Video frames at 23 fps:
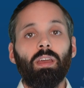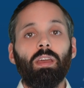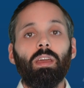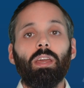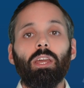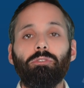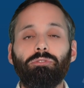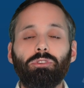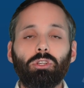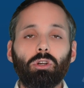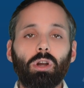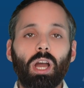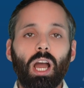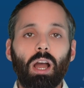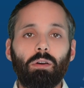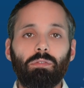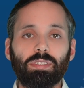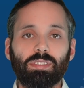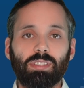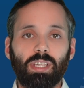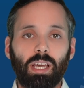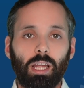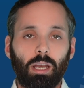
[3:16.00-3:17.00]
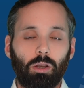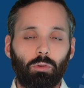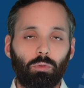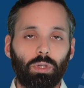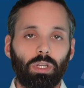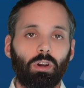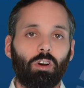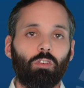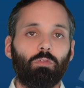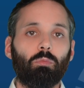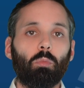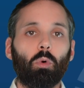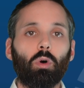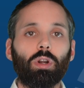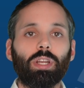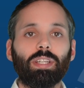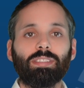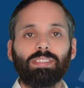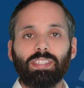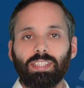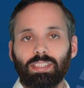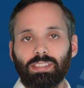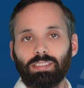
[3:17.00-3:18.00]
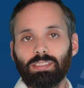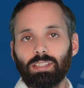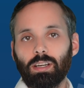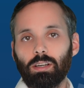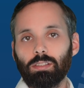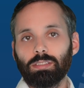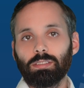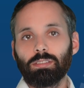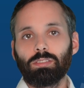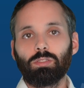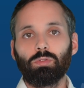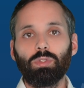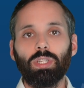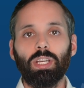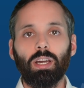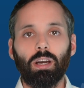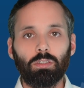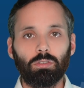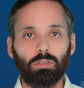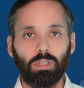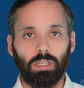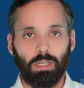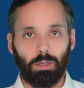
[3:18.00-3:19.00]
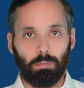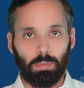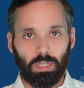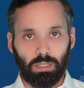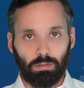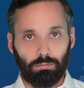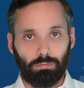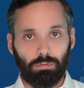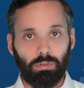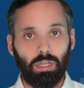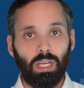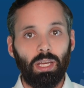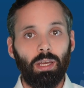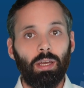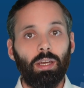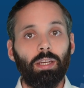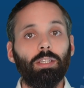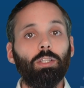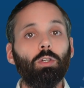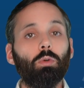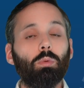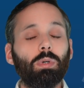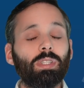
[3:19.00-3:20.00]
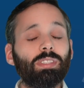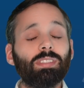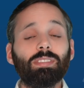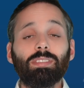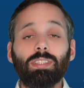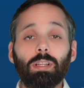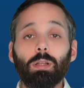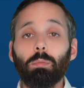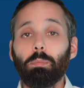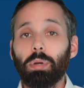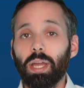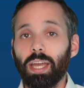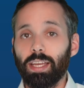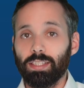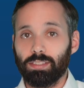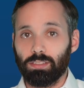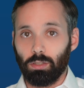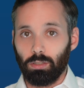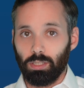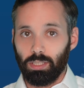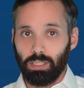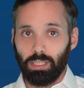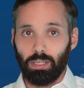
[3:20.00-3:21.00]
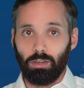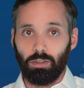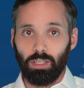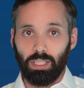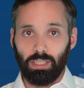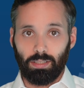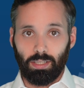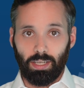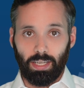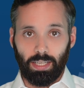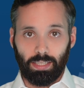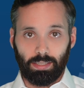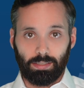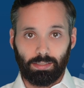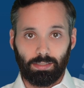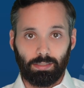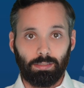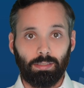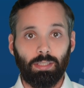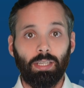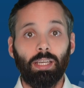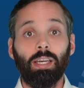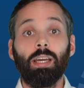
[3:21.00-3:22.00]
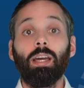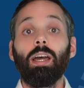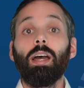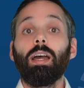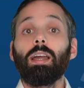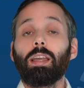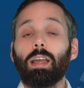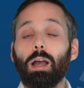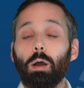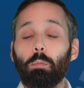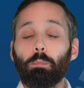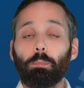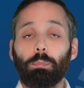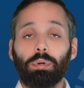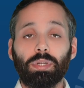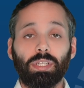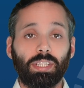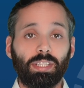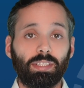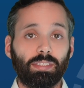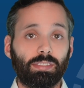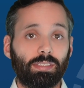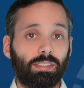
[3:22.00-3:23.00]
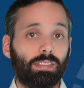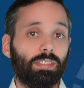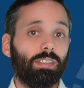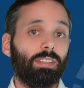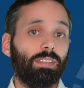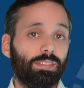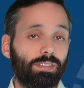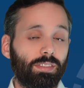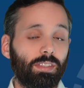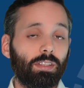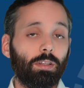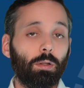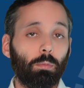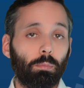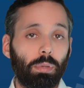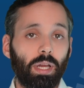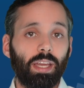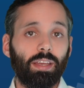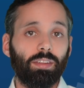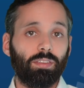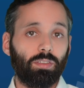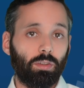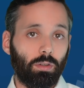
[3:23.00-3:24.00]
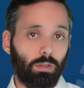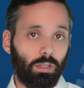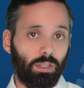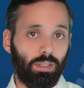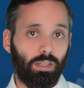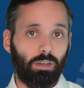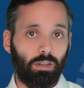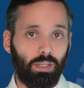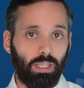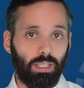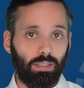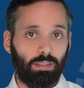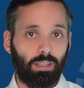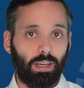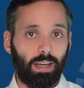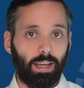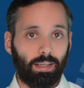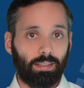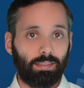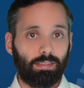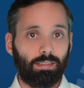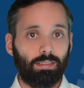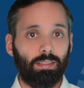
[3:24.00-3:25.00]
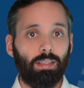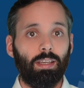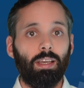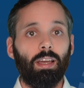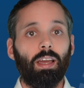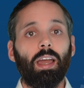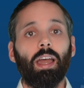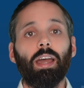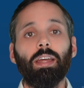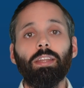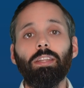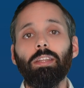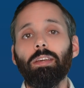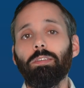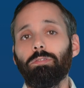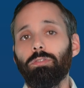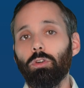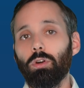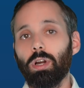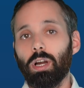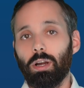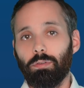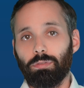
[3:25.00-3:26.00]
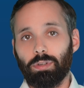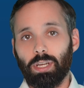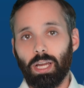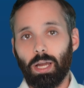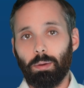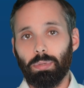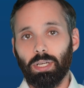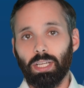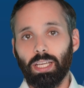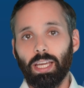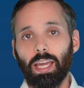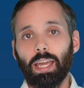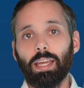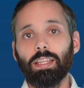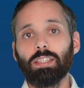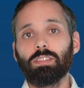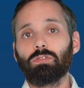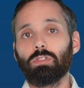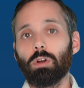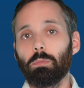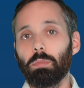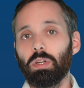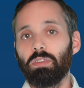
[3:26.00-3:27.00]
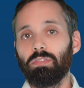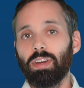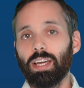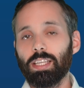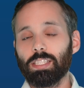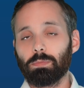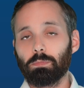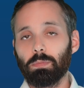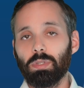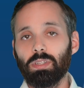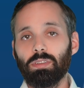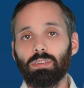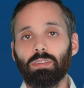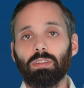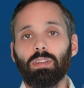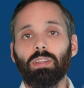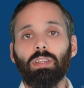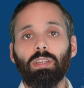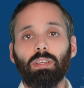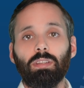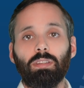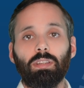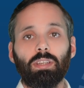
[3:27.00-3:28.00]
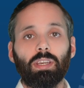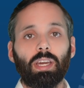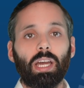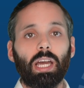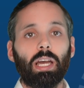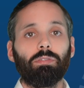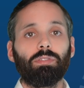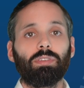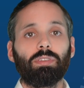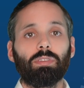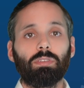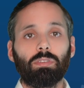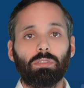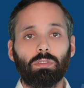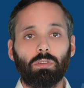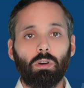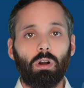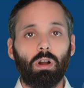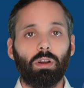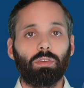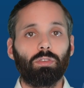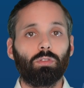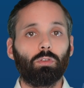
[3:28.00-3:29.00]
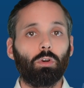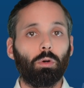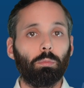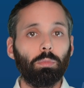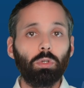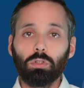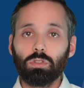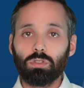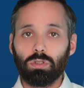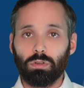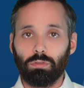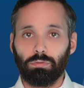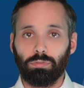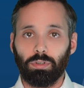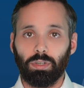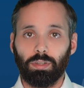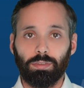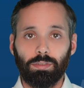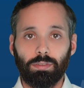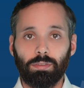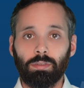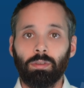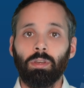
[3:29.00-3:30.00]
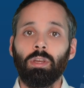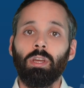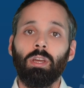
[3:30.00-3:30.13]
If you have a salary of more than 6,300 a month, you will still pay solidarity tax. Companies still pay solidarity tax. And if you have capital gains from investments in ETFs, stocks or mutual funds,